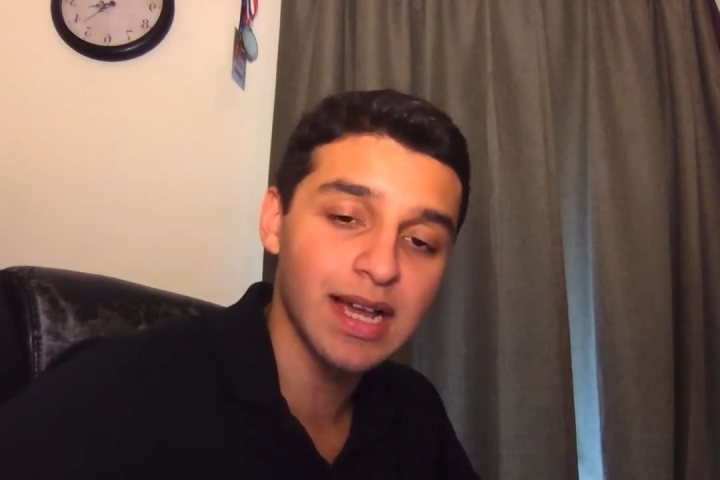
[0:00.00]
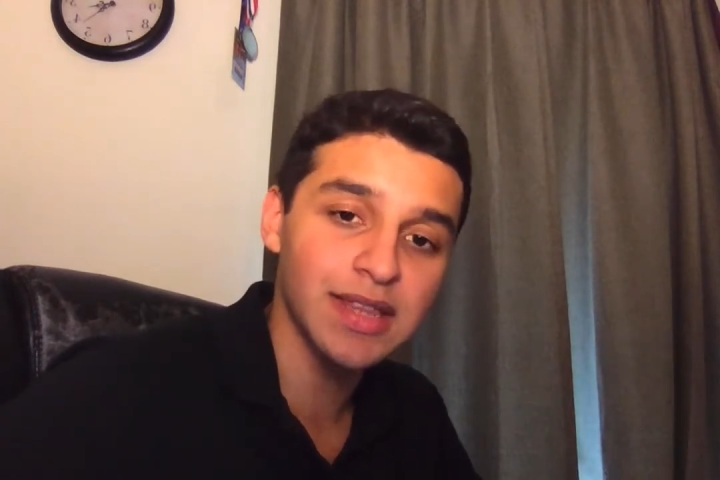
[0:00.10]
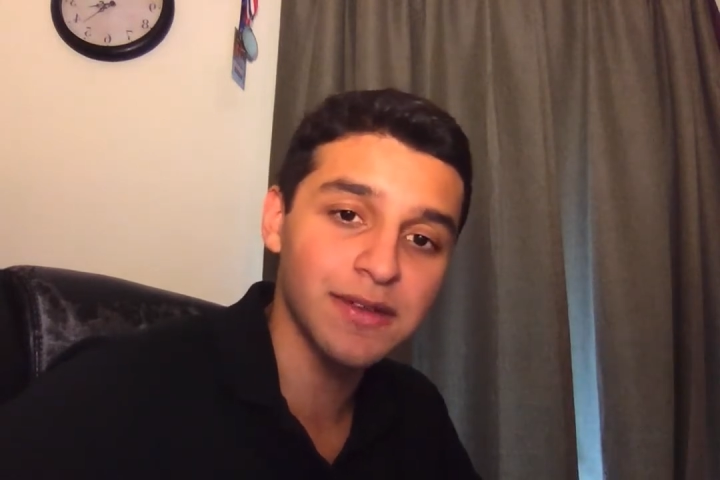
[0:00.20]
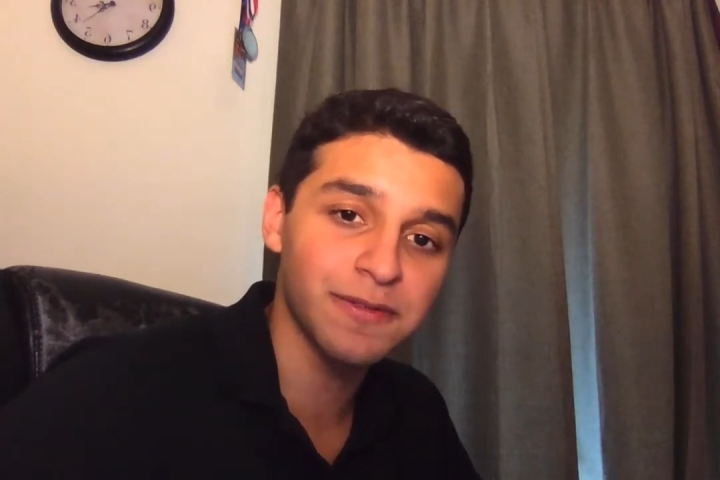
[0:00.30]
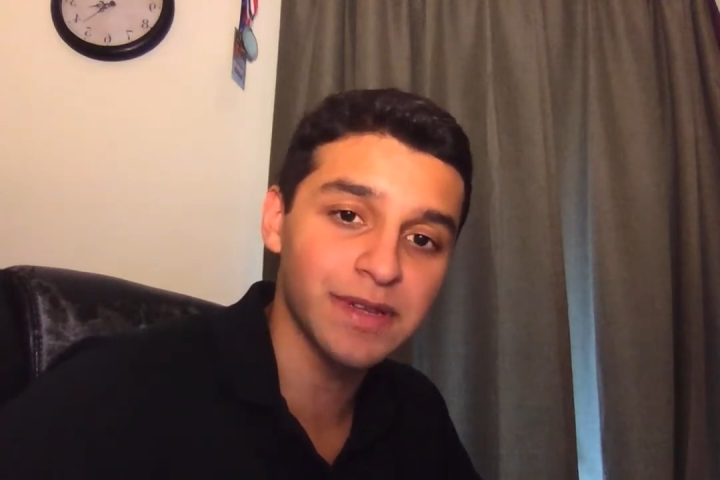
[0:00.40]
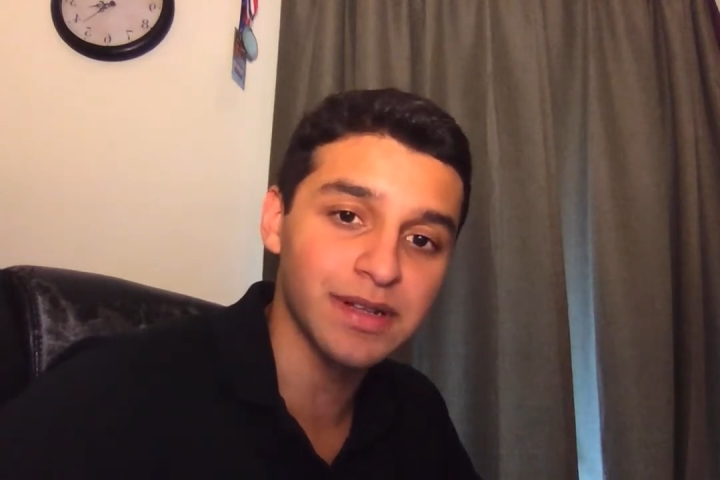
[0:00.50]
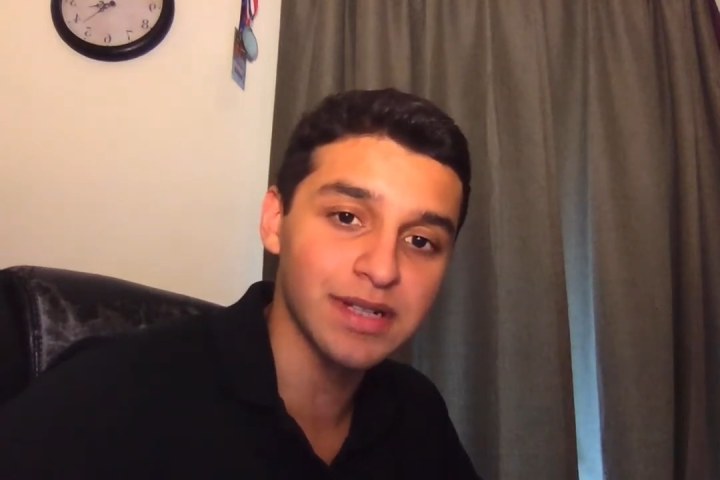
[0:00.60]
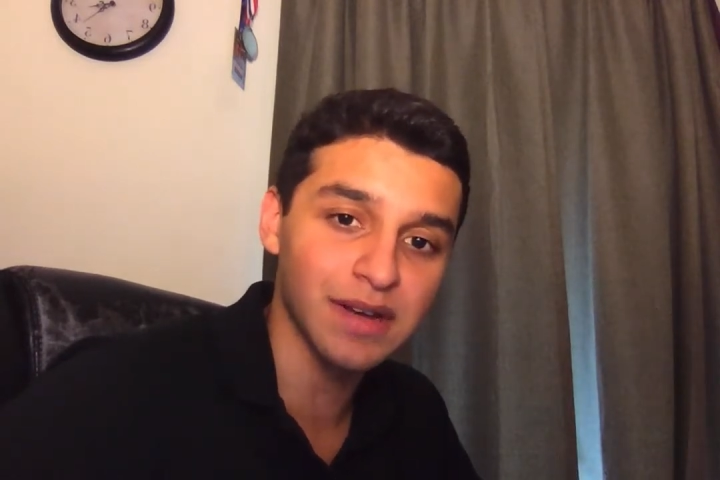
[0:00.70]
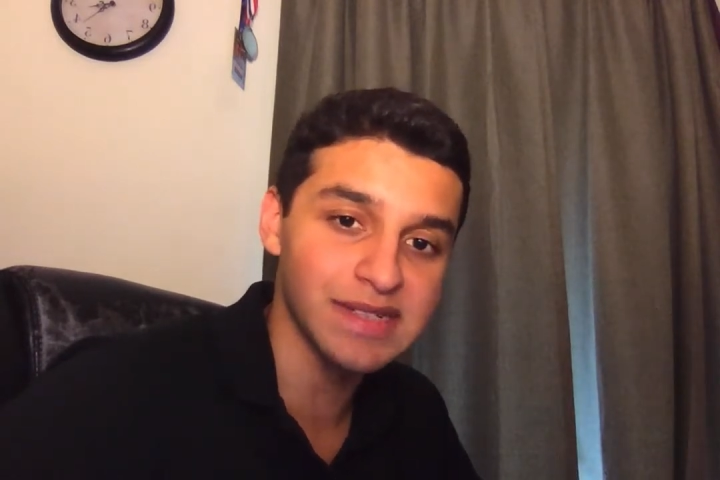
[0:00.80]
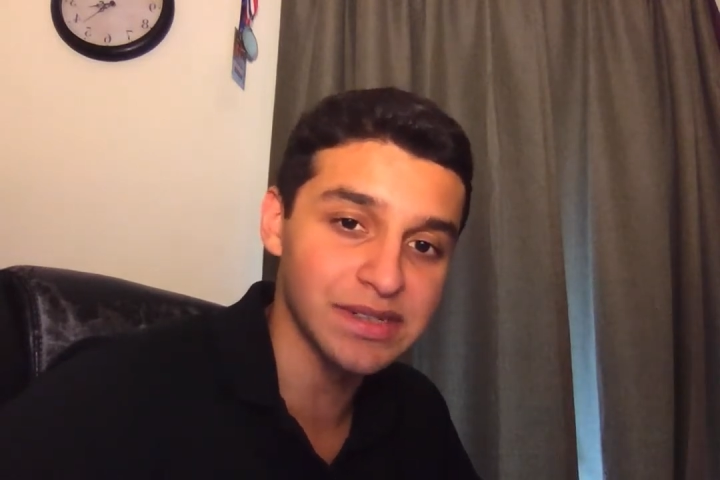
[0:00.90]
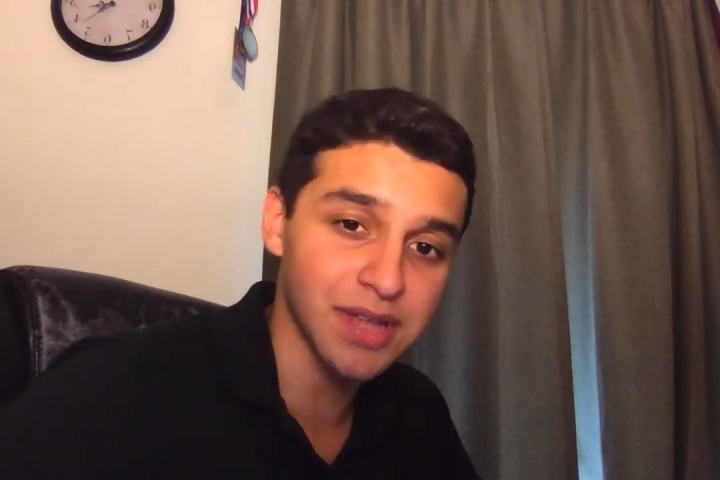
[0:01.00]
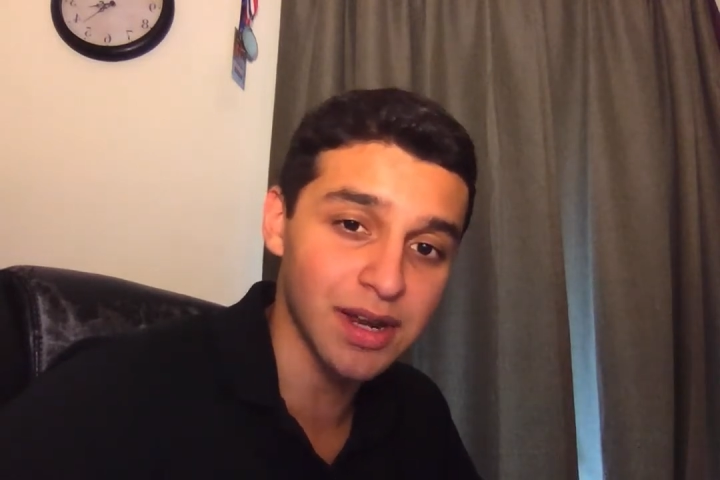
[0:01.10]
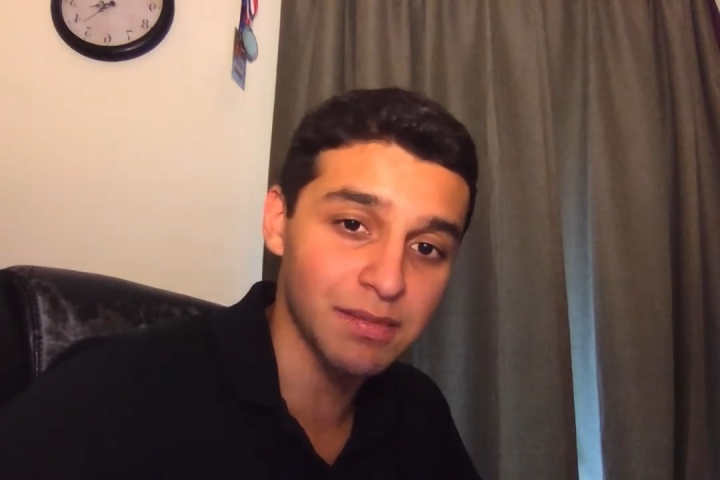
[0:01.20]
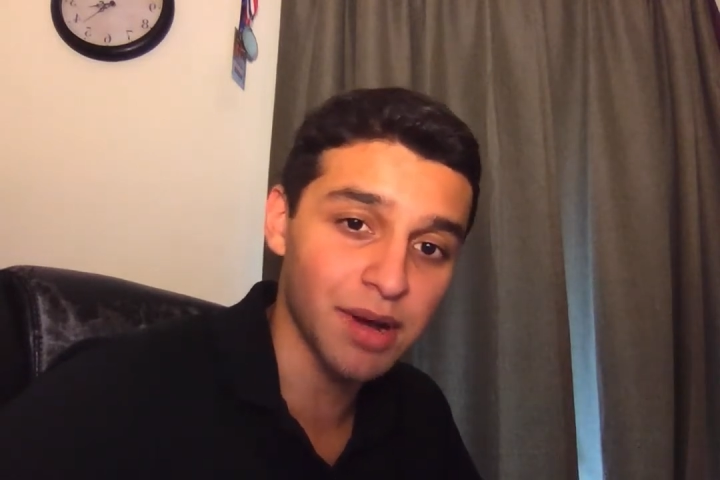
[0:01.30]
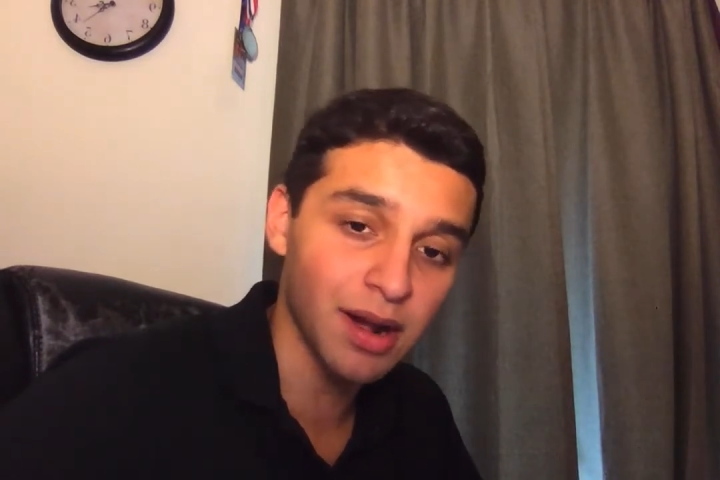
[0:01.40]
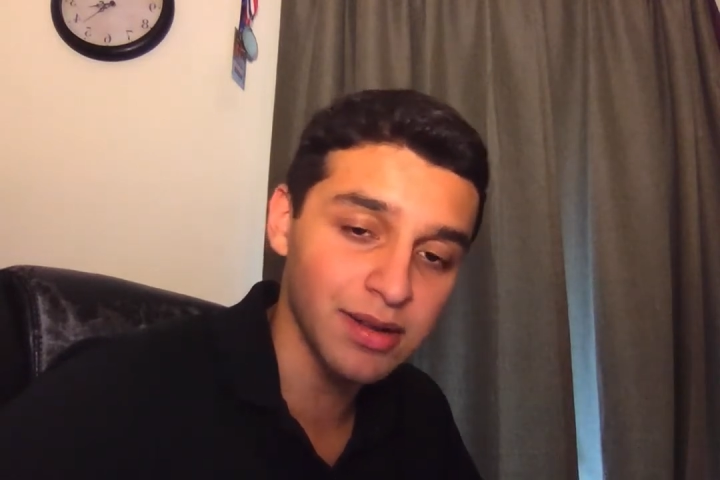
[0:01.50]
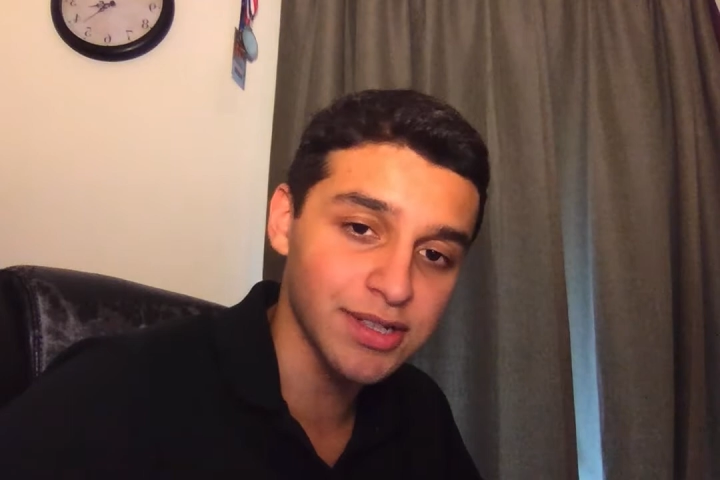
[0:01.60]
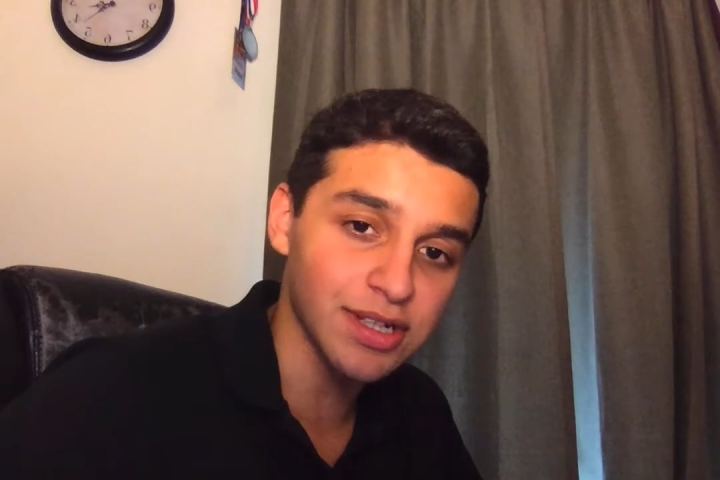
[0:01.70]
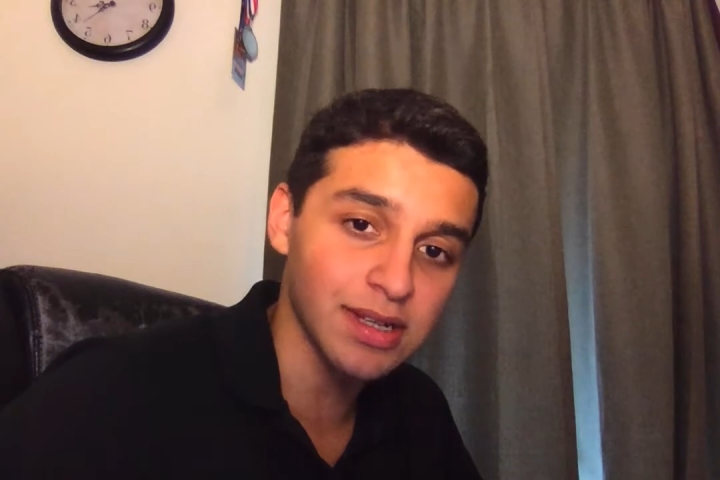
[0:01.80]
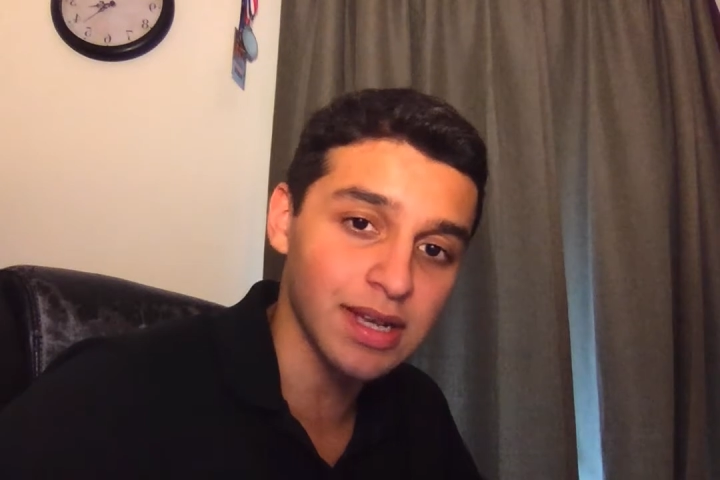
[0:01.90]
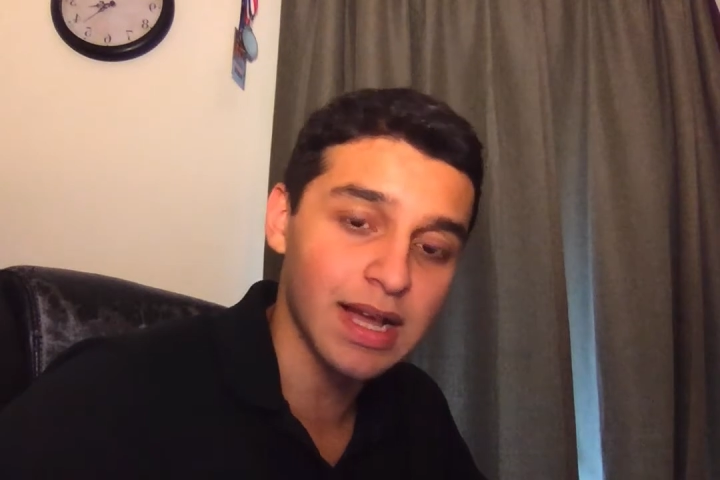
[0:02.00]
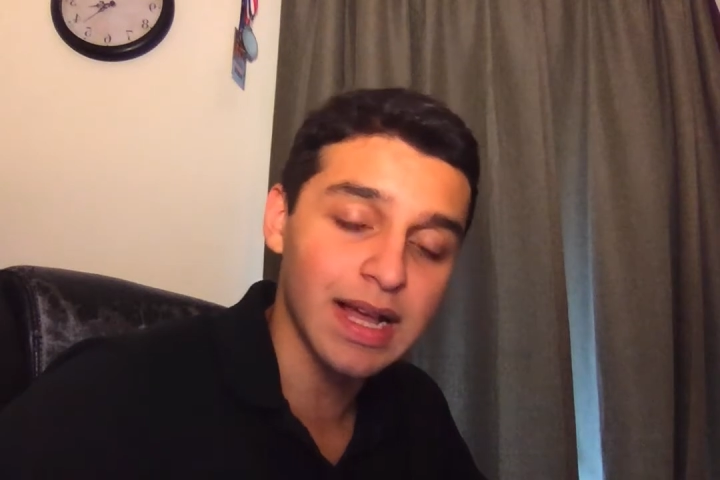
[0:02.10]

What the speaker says: in the field of synthetic biology,